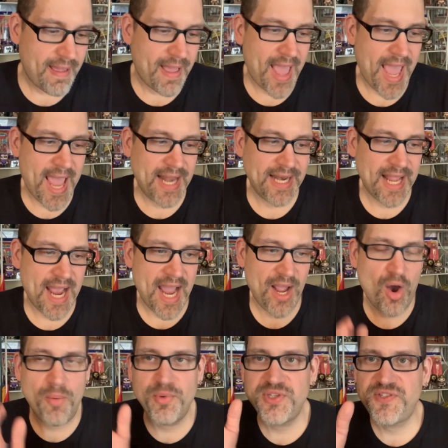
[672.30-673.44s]
And I
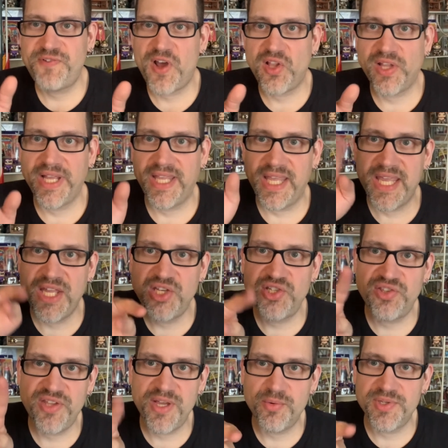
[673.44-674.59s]
almost felt like each
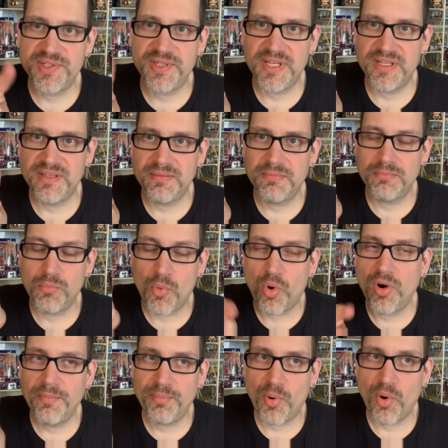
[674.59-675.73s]
thing was
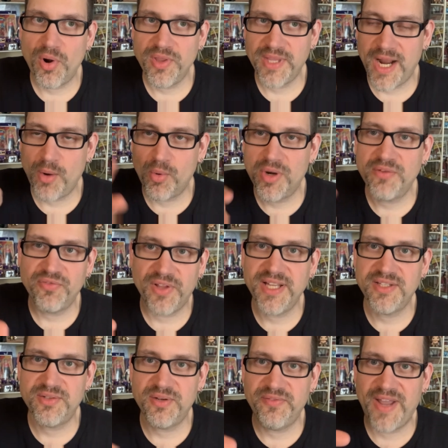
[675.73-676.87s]
more important than I would have
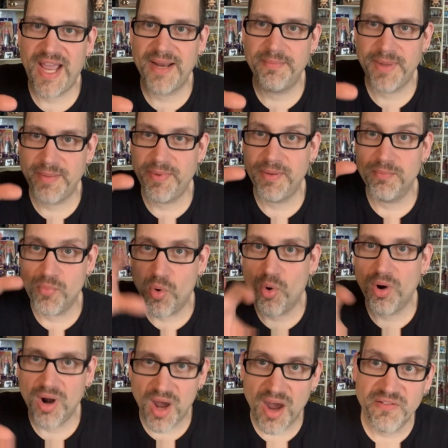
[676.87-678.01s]
liked to have had maybe
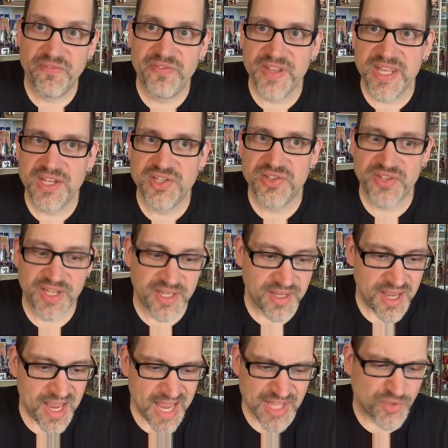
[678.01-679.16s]
more of each thing.
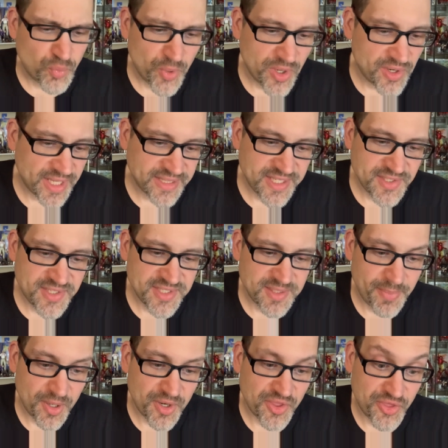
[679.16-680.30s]
It's weird. Like this is
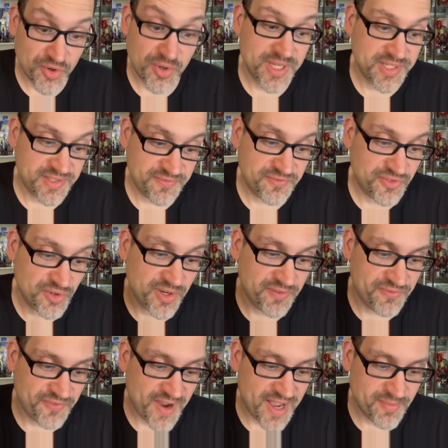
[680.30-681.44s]
about a
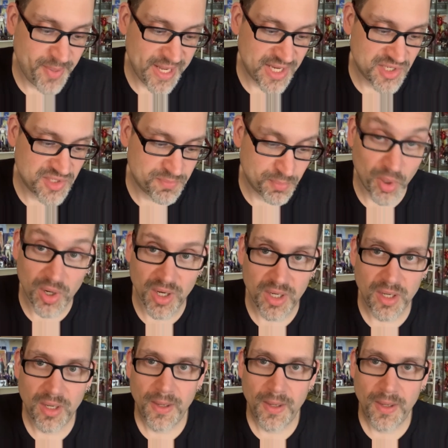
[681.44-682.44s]
30-35 page book.